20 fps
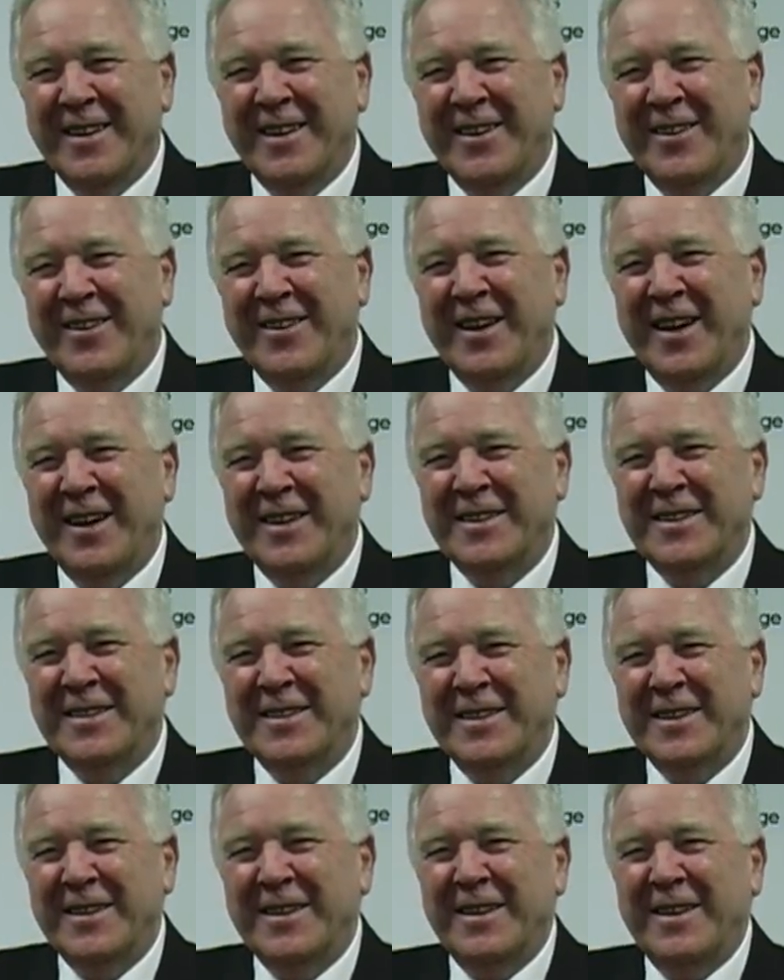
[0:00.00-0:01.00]
you know that.
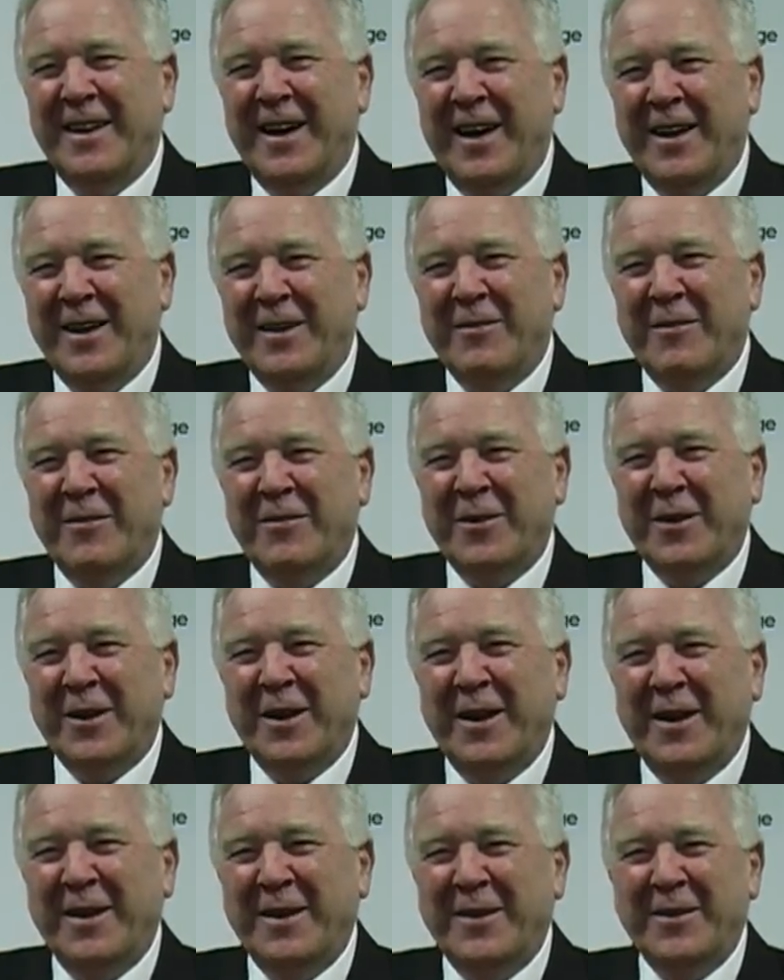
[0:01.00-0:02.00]
I'll never
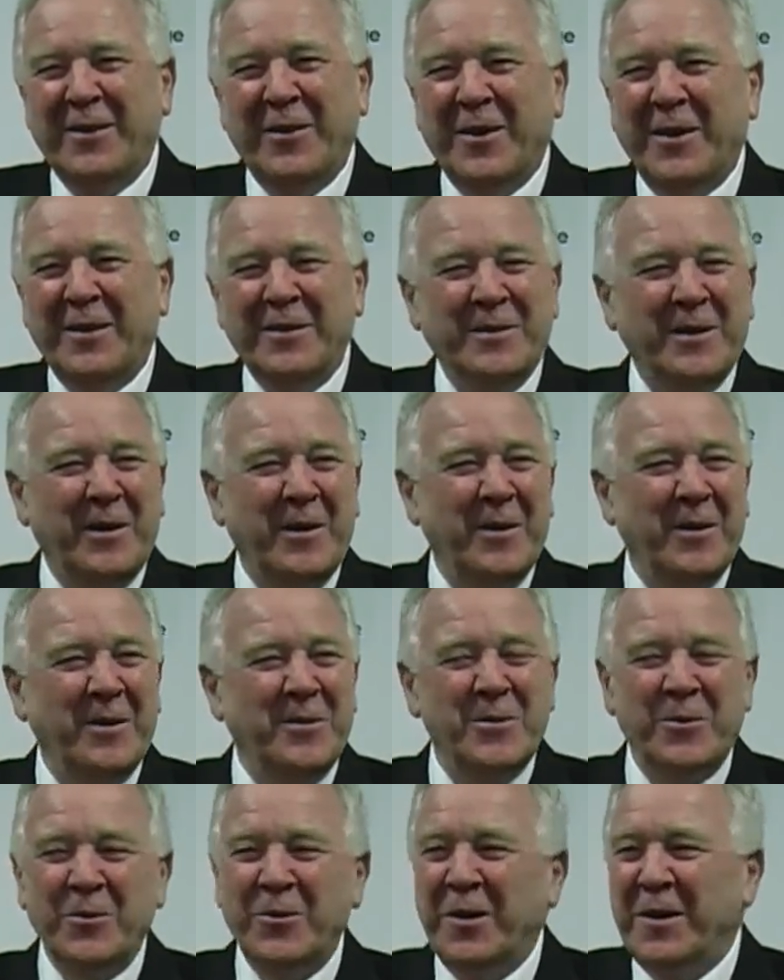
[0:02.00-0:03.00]
forget that. Okay, it's
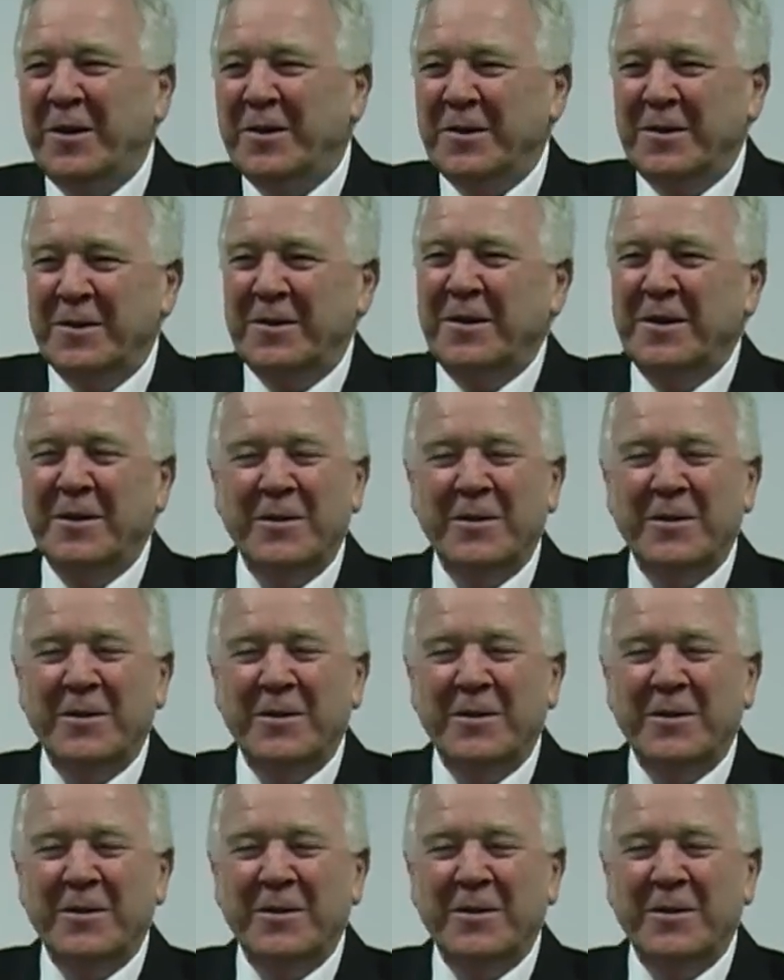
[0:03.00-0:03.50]
another story.